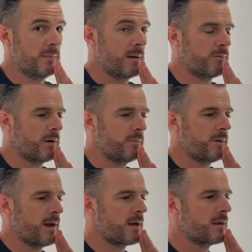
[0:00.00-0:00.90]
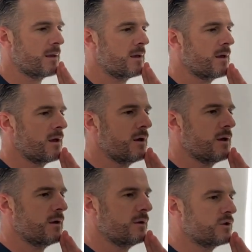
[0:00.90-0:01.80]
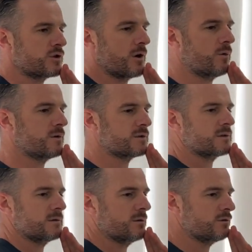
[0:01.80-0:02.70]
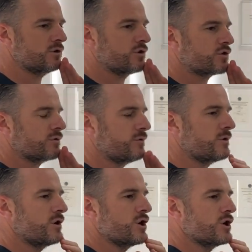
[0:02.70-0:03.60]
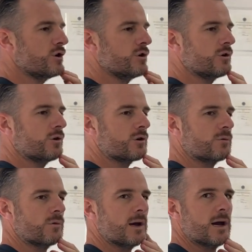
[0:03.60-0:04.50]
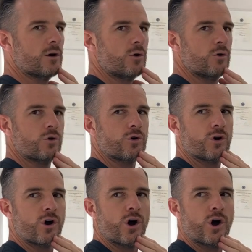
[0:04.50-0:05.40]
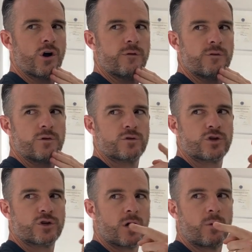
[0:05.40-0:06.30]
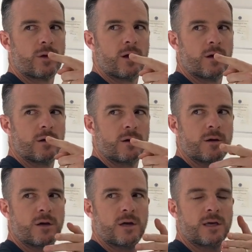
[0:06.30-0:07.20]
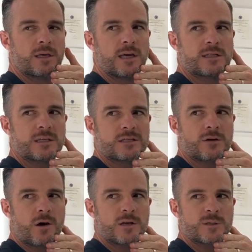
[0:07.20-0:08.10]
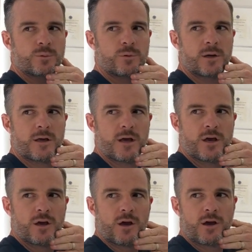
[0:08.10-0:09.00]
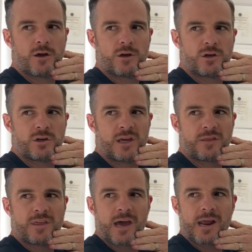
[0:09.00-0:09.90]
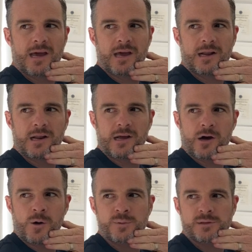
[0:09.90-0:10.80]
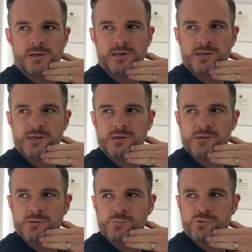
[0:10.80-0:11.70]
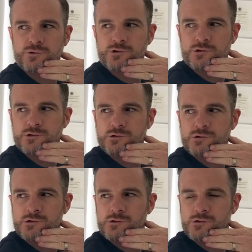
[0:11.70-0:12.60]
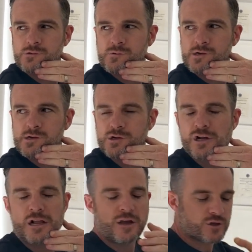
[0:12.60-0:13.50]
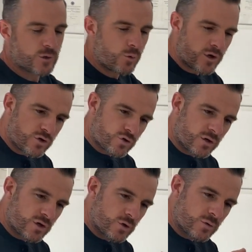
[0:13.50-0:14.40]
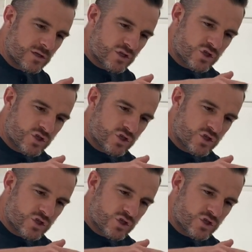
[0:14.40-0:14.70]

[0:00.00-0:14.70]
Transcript: upright back, shoulders neutral, look around, look over your shoulder, get to the tightest point, get that opposite hand and push it and look around. So what you're trying to do is